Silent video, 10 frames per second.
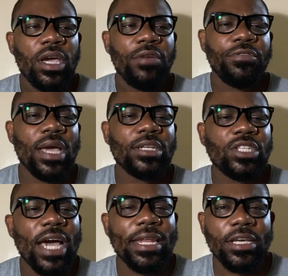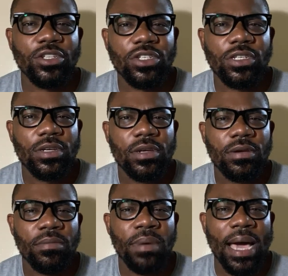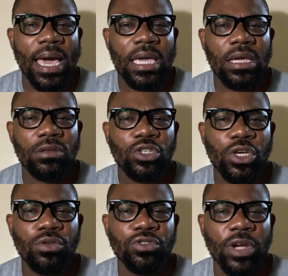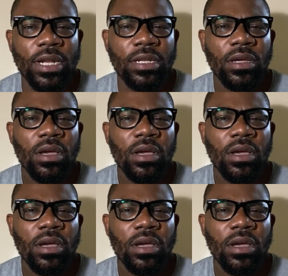If you get challenged by children,